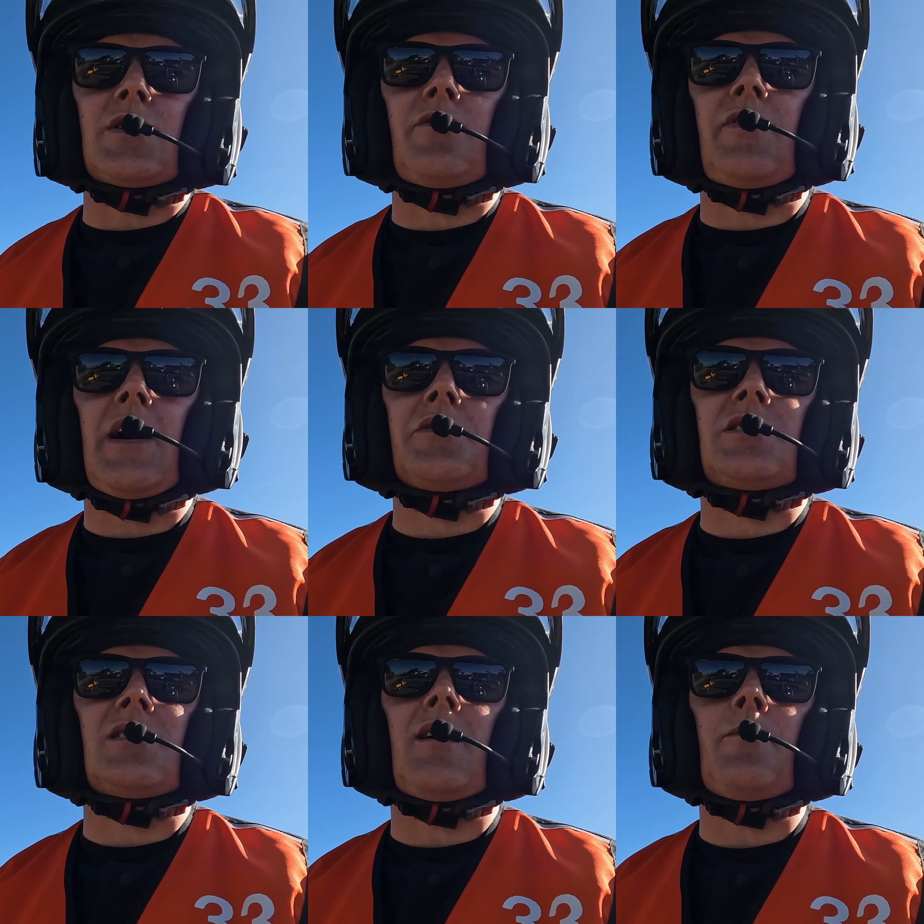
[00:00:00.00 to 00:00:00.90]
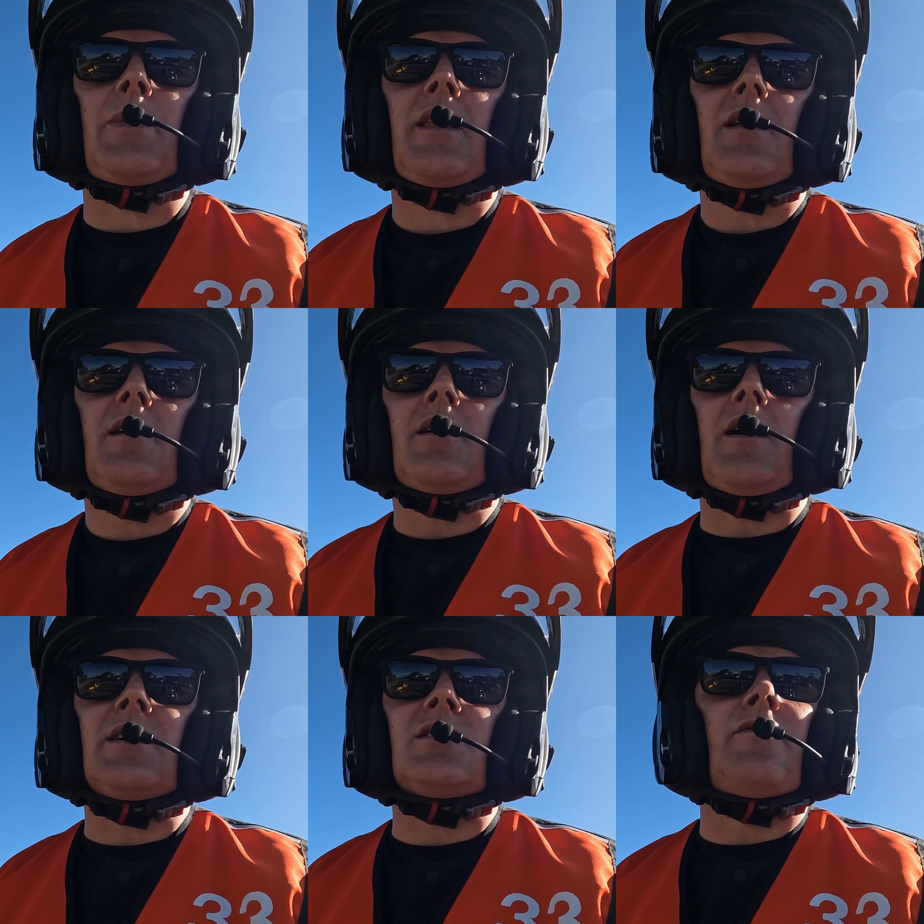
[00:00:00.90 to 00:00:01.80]
also found some
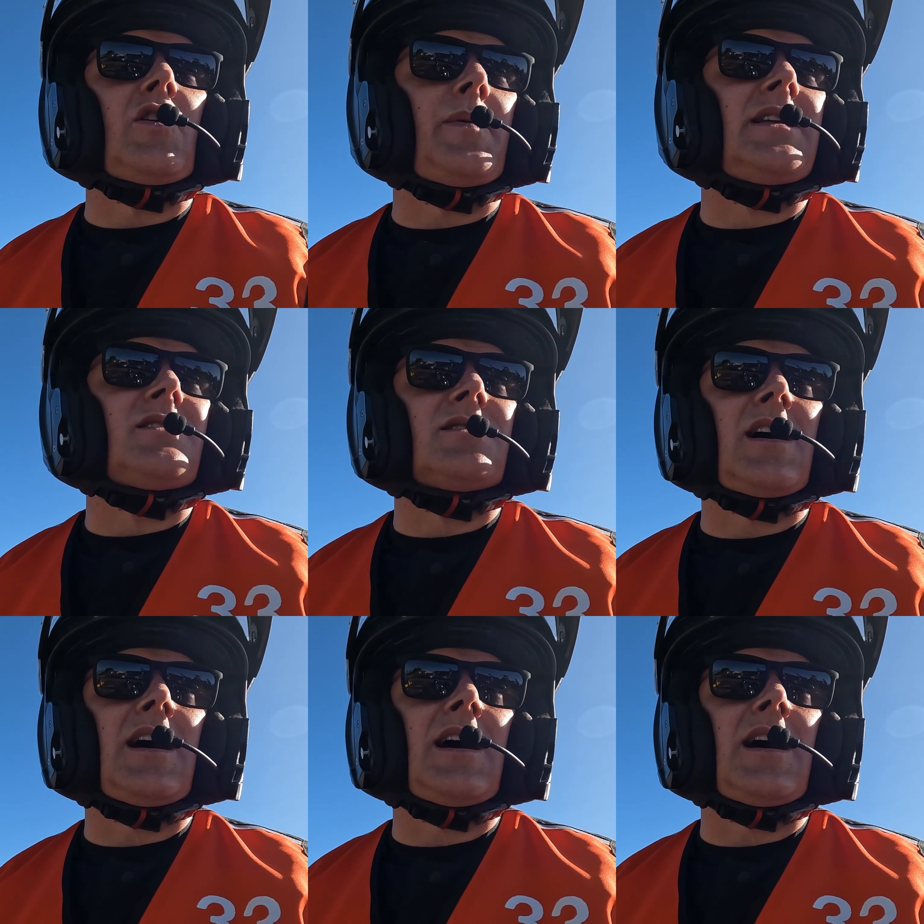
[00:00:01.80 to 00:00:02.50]
guys in the Philippines and